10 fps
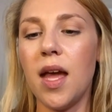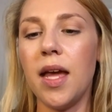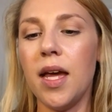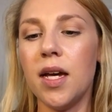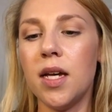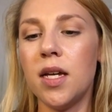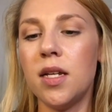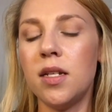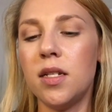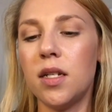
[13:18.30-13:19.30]

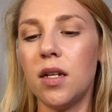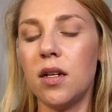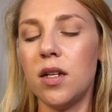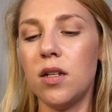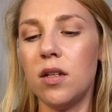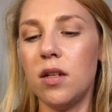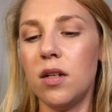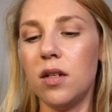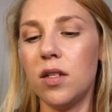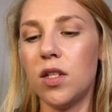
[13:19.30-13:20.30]
And
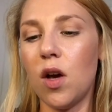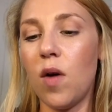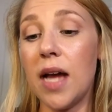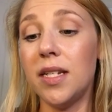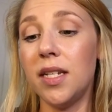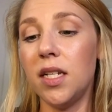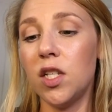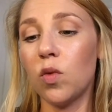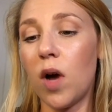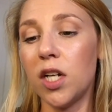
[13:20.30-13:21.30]
so I did
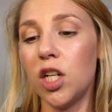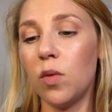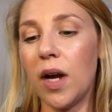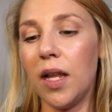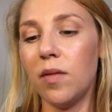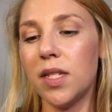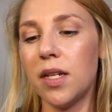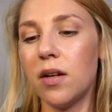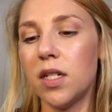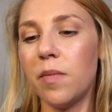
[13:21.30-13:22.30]
swatch it while I was
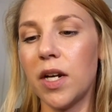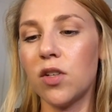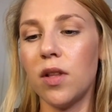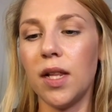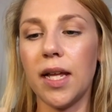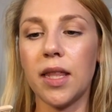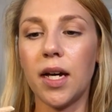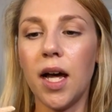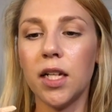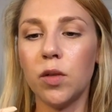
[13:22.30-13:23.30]
there to make sure that like the
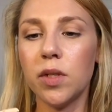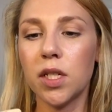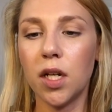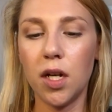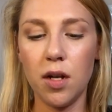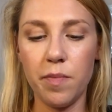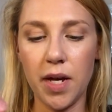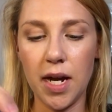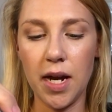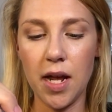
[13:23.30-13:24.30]
color was good.
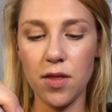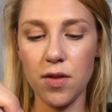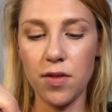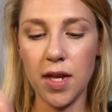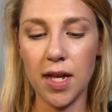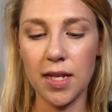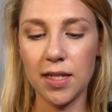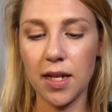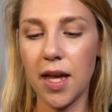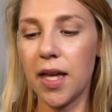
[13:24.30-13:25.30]
But another thing
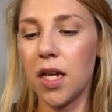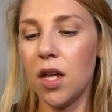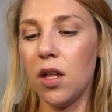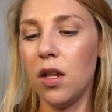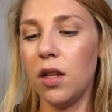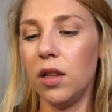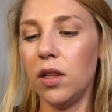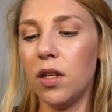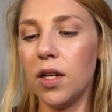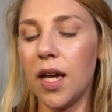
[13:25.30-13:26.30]
is like,
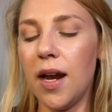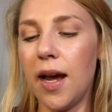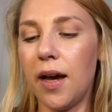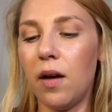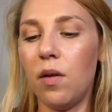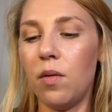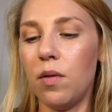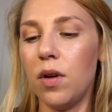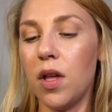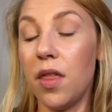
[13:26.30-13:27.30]
look at
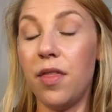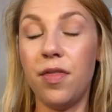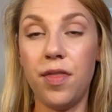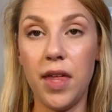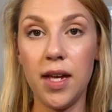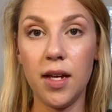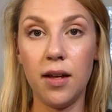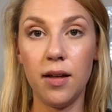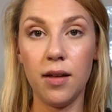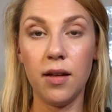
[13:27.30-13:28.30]
how thick